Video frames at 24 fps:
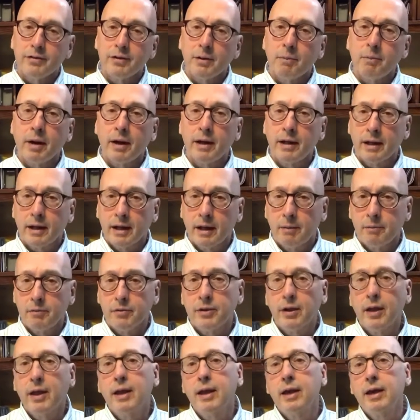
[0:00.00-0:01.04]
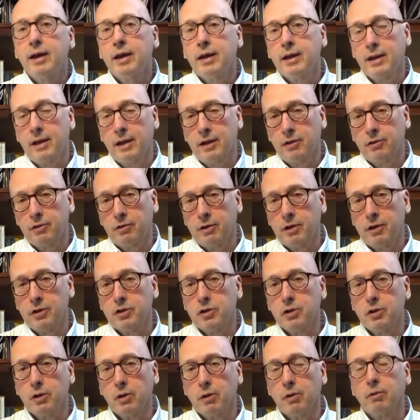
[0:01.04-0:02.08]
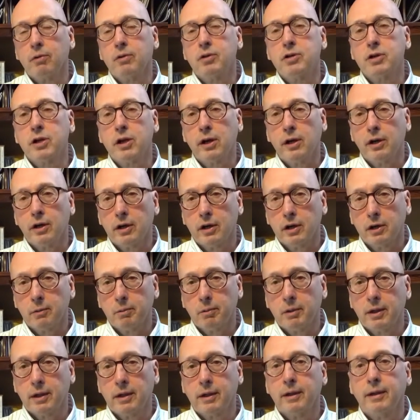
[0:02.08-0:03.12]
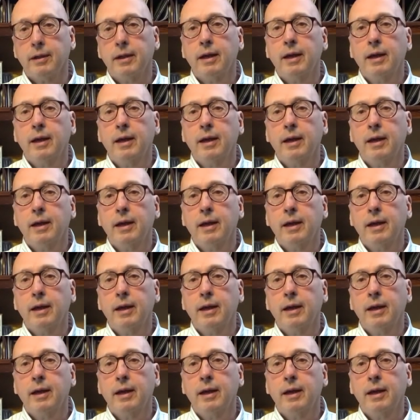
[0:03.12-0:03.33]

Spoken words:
Somebody comes in and treats you charitably.